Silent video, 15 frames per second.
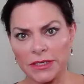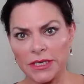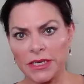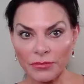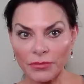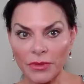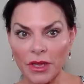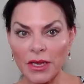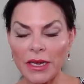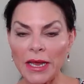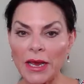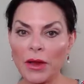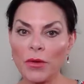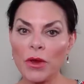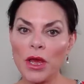So now,
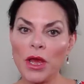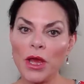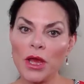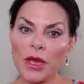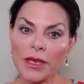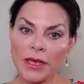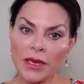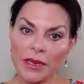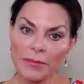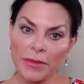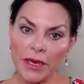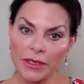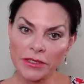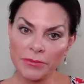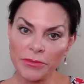getting back
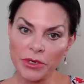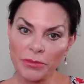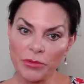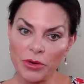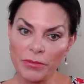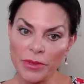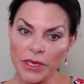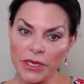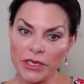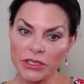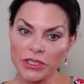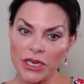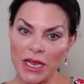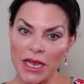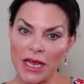to Miramar Beach,
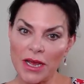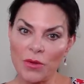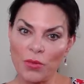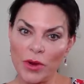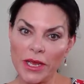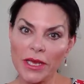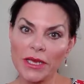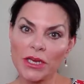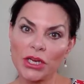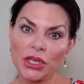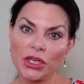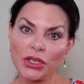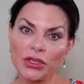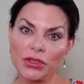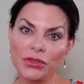we include